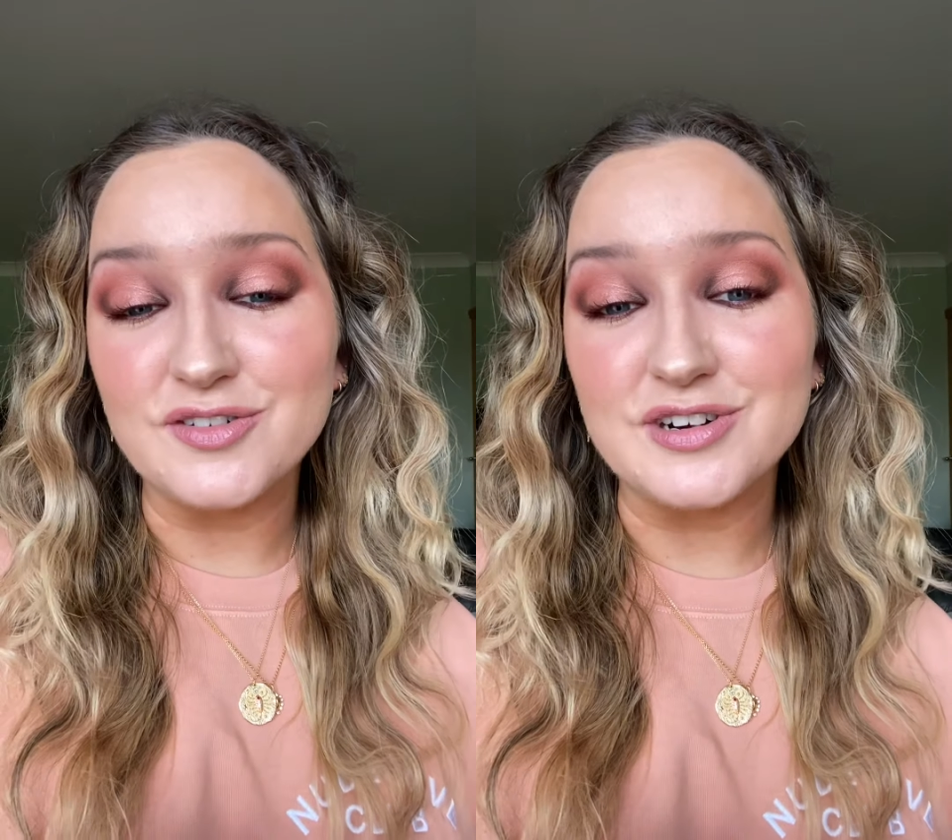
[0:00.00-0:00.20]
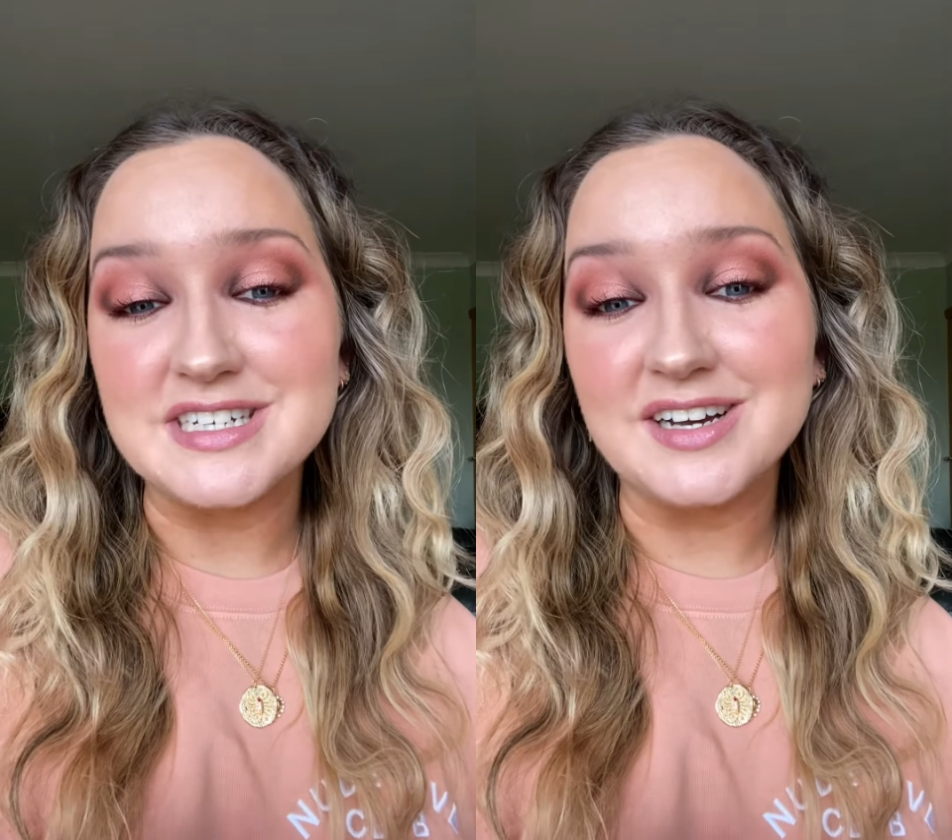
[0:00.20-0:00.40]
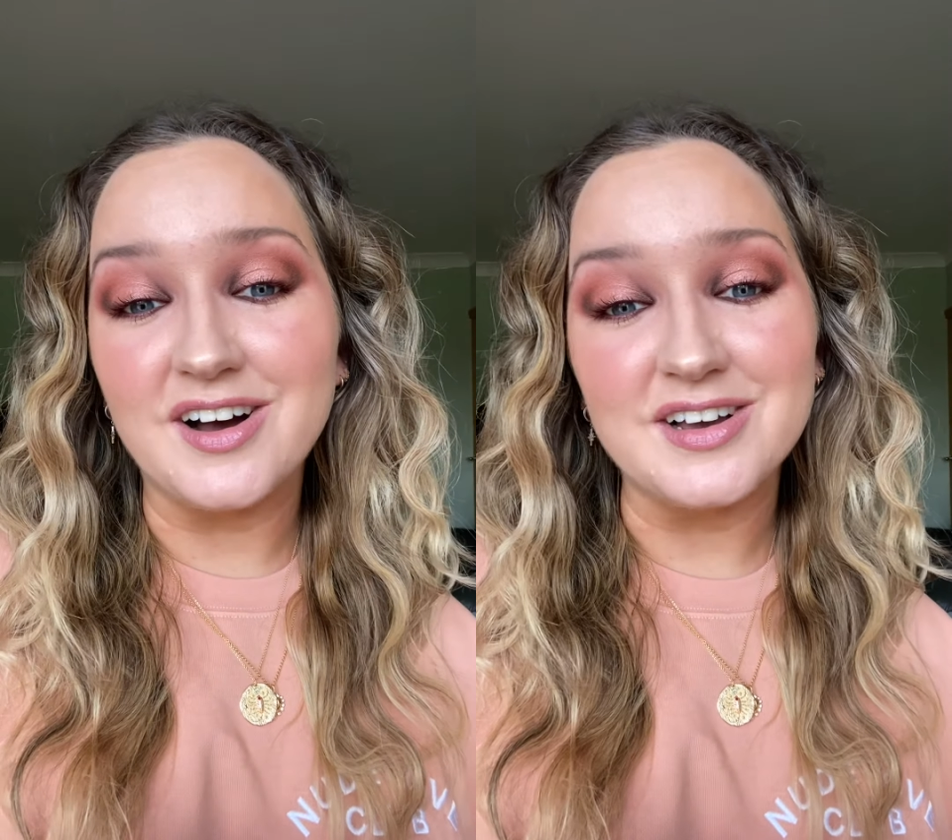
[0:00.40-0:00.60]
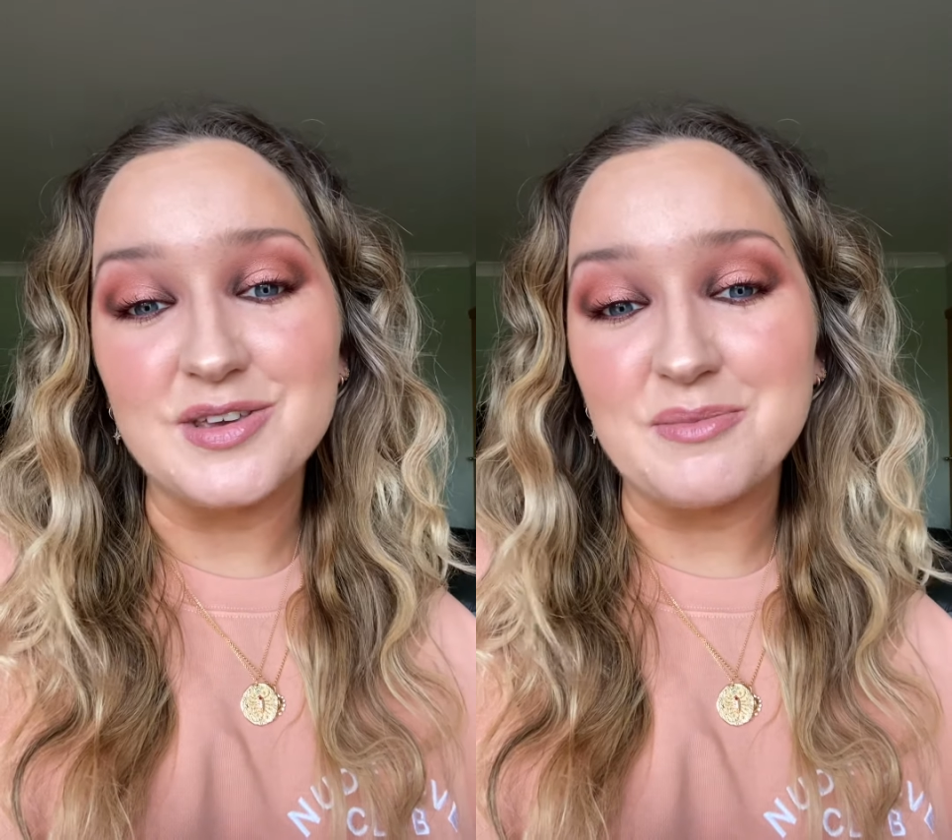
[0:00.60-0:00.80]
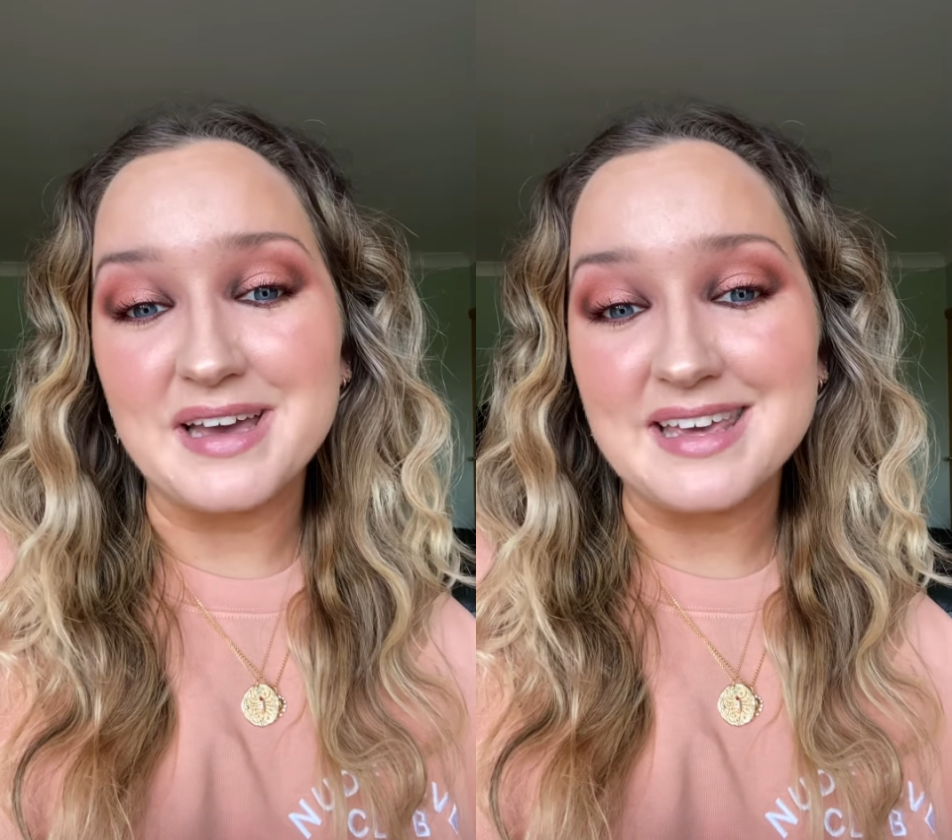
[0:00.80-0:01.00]
already got in
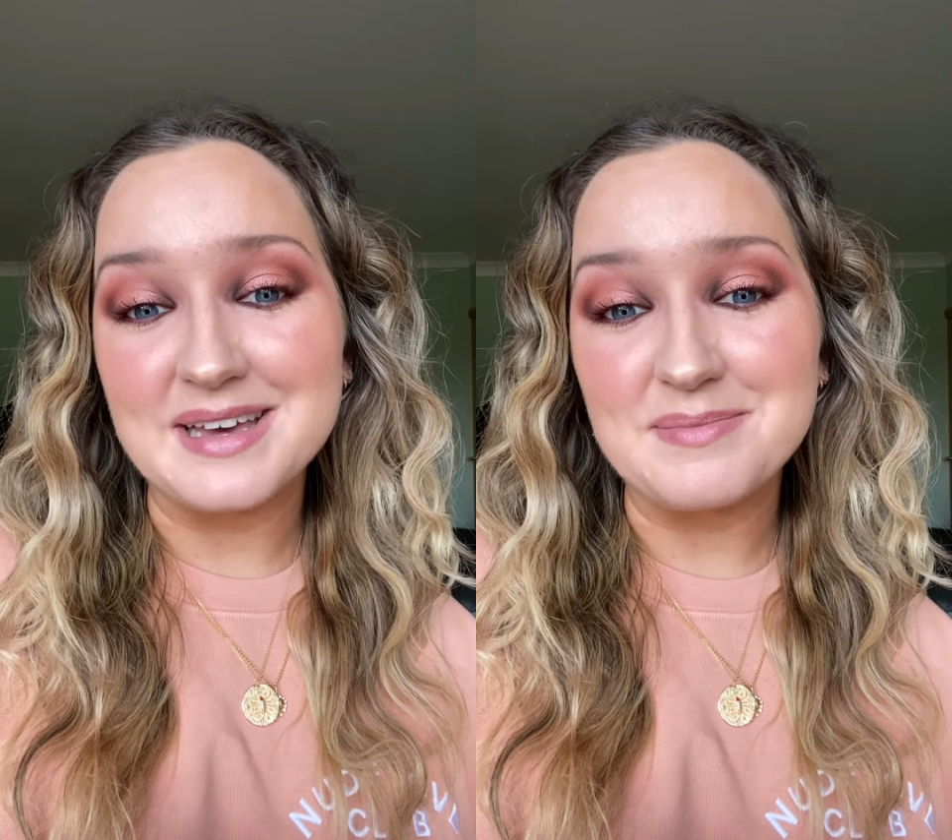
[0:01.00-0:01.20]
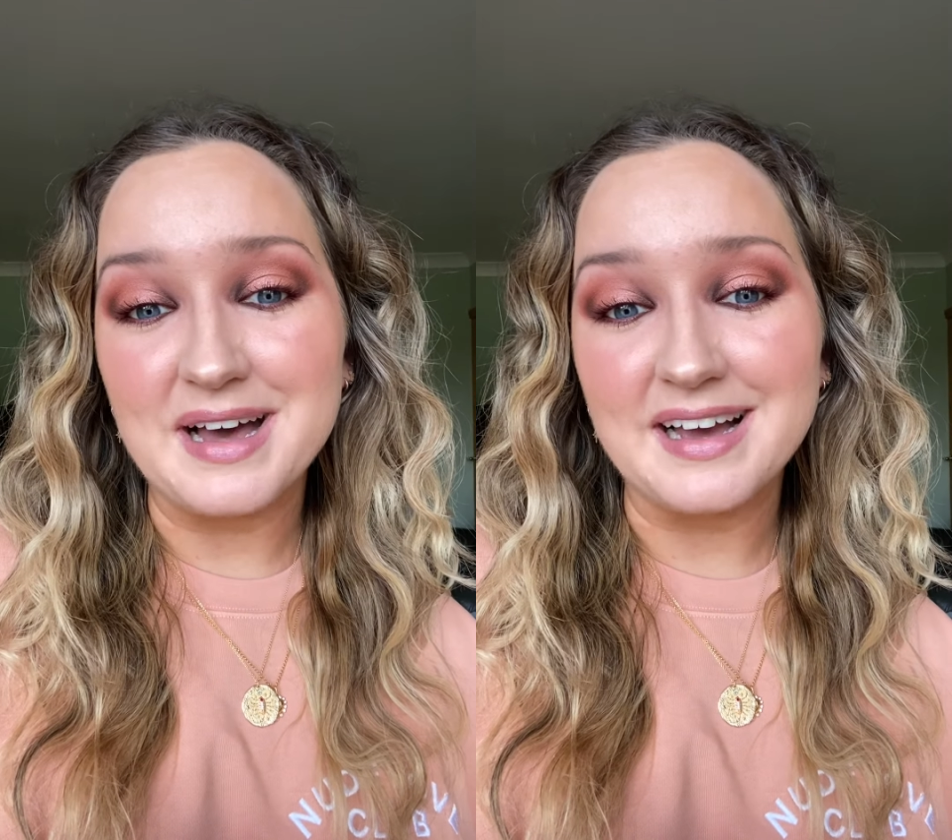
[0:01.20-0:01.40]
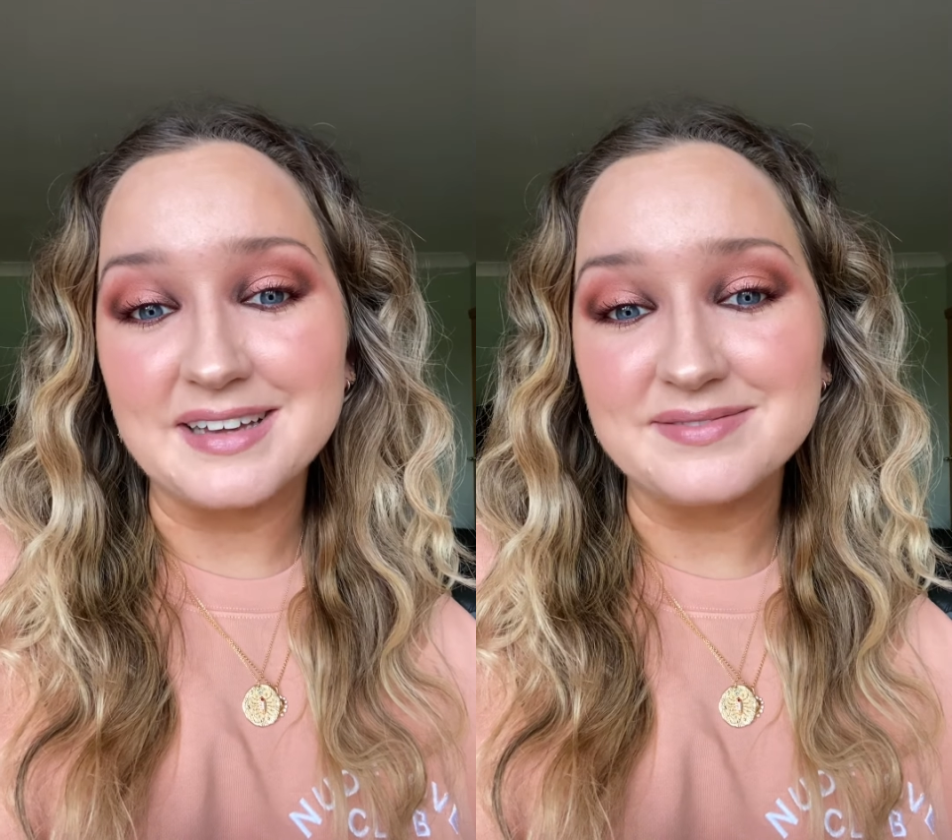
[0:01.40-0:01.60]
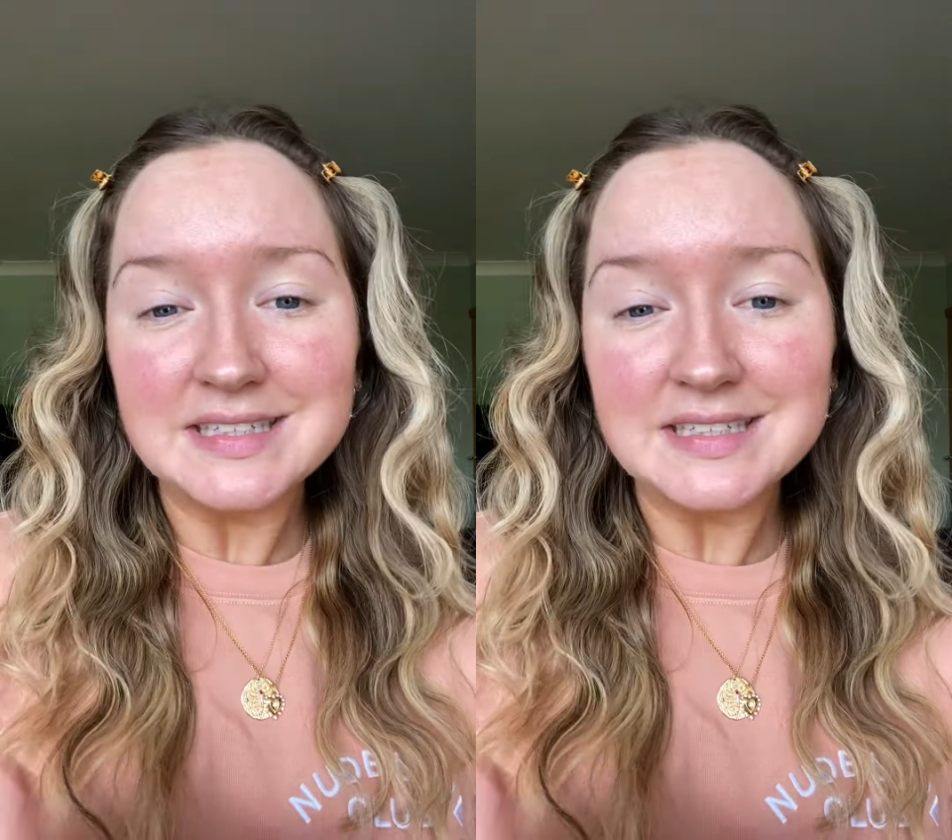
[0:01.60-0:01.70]
your makeup bag.